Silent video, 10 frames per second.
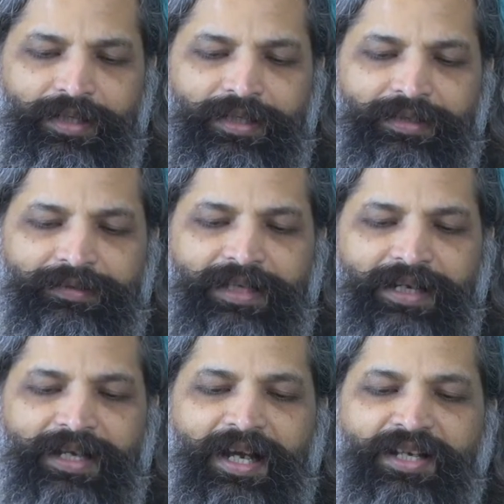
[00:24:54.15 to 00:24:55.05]
is
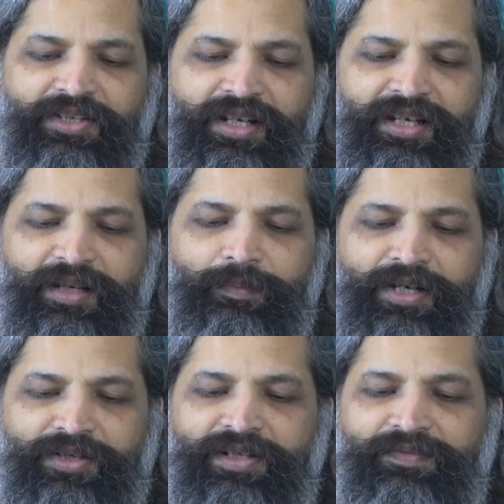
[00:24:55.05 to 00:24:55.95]
that hygienic
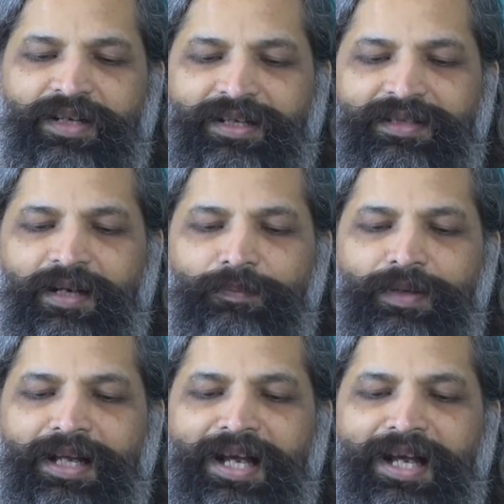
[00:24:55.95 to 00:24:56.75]
measures, for example,